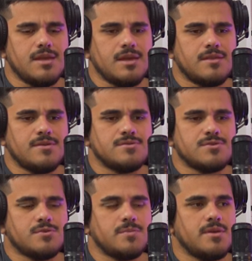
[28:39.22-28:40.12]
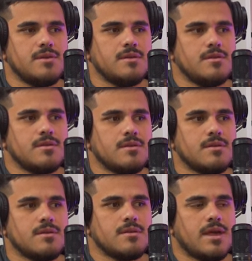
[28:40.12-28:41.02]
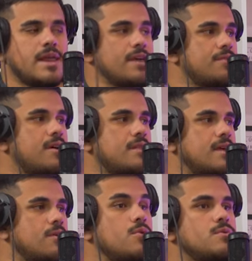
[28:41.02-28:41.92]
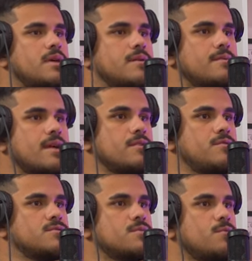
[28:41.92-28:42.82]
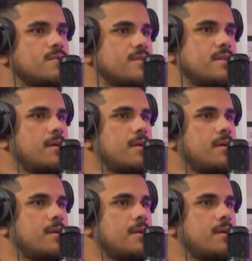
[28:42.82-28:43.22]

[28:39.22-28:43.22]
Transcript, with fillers: and they told me and I thought like, oh, like I can use the warranty.